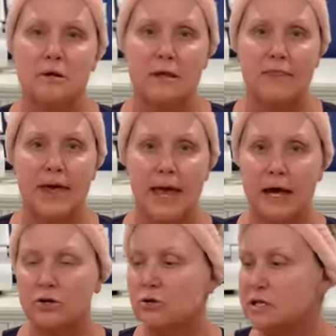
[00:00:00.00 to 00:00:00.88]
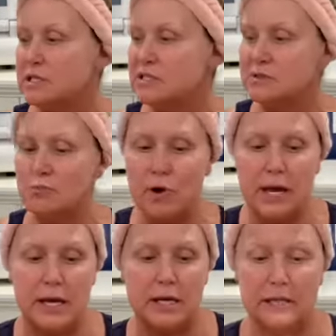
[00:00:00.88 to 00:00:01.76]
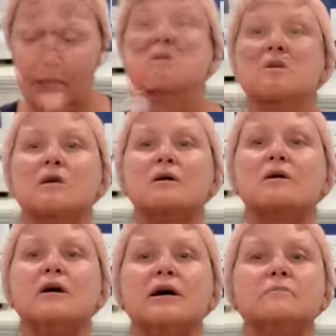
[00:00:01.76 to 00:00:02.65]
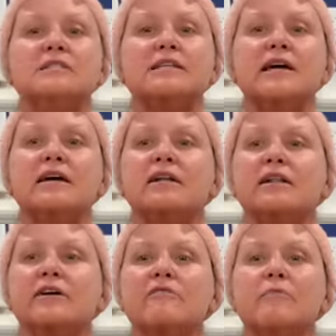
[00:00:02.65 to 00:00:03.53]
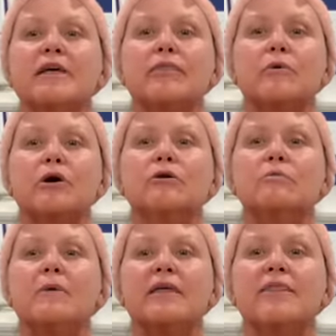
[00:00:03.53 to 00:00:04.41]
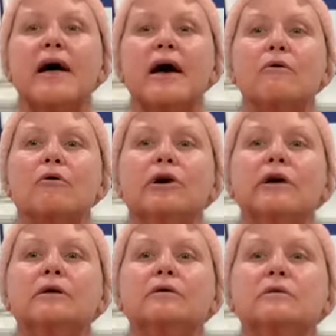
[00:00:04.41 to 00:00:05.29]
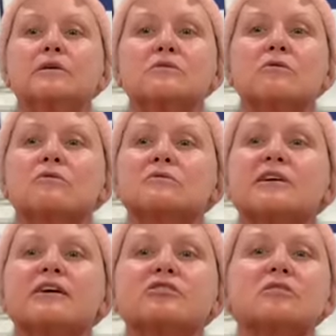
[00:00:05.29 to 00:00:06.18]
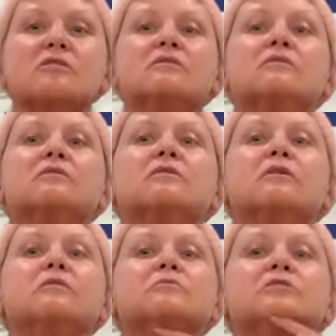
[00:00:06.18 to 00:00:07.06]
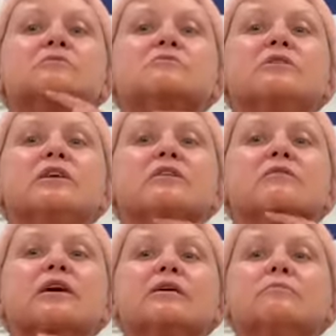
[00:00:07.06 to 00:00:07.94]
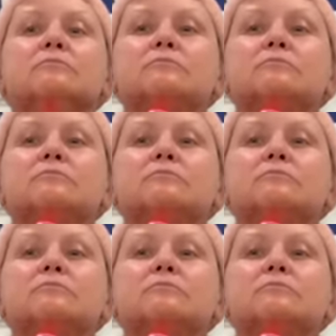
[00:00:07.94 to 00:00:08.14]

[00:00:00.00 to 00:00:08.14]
the handle can spread it. I'm staying clear of my throat, my thyroid, this whole section. I'm just doing here up.